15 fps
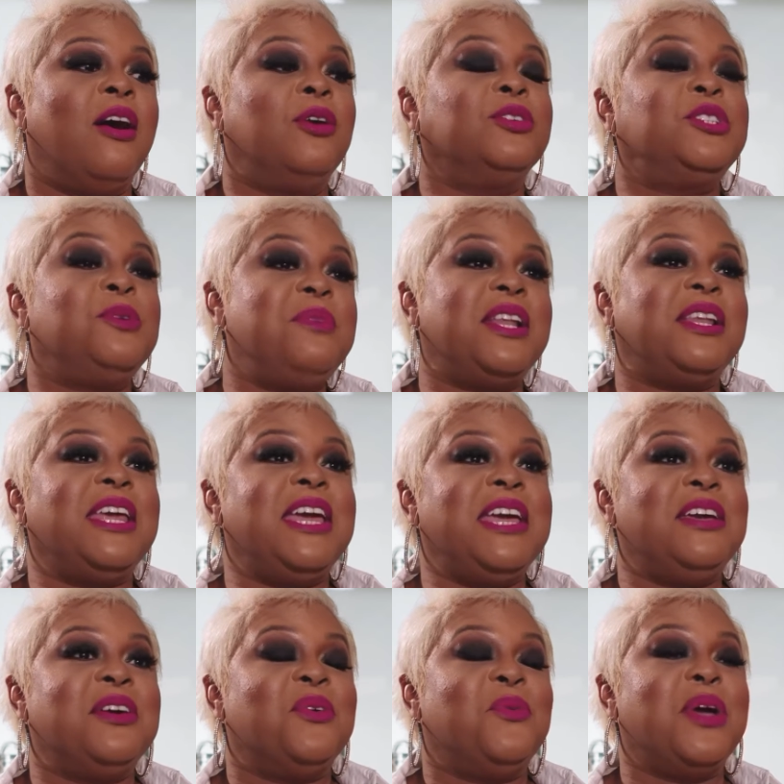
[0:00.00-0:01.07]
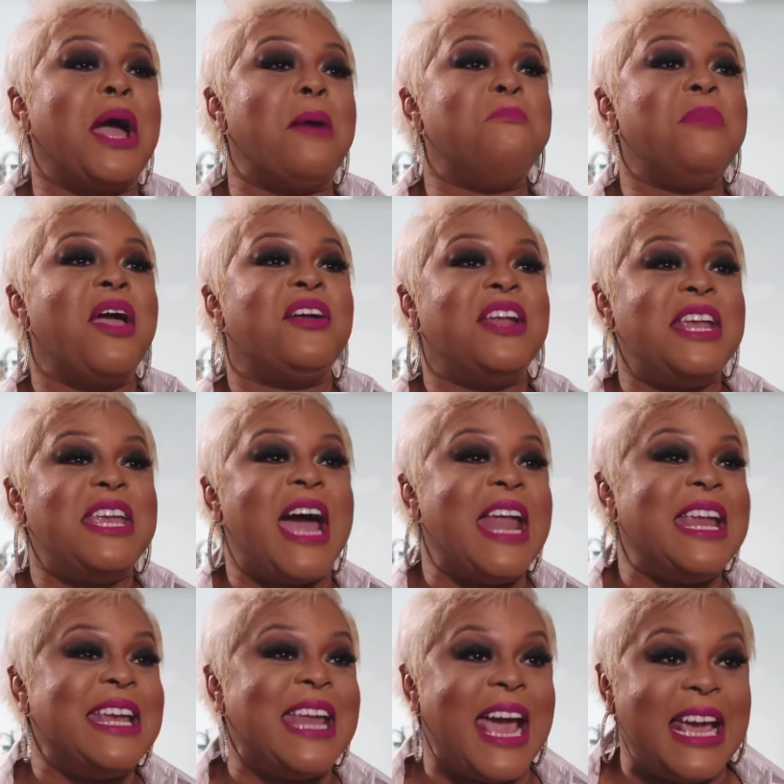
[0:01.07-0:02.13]
ultimately, we got married in
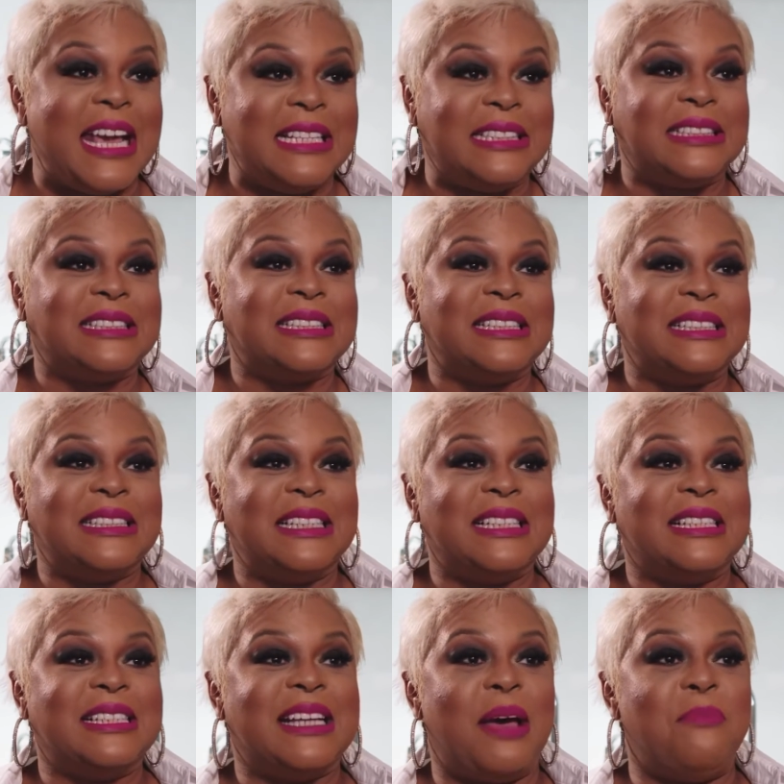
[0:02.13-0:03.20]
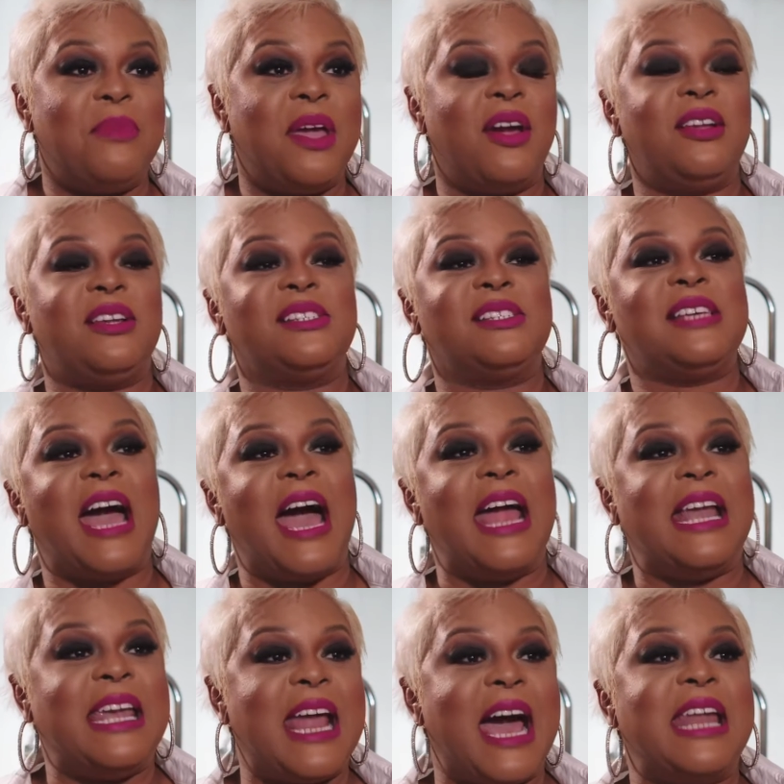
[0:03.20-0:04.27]
90 days. I married this
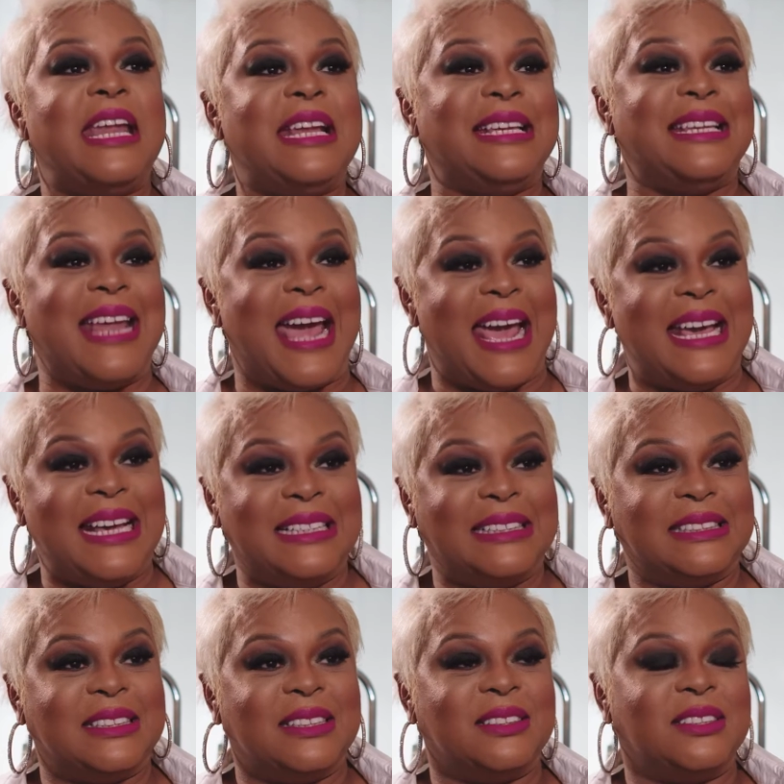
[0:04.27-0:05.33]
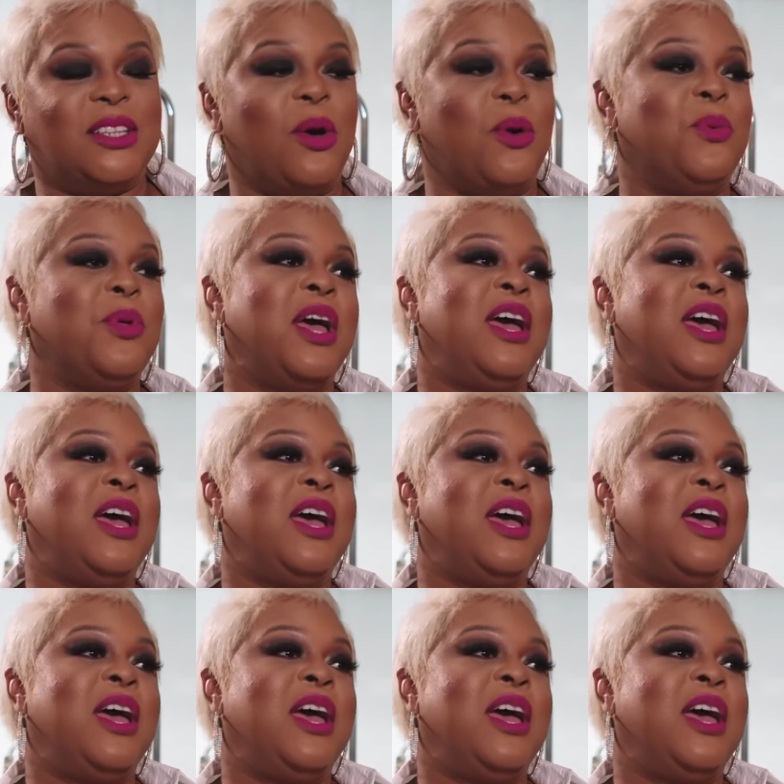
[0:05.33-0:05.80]
guy in 90 days. So,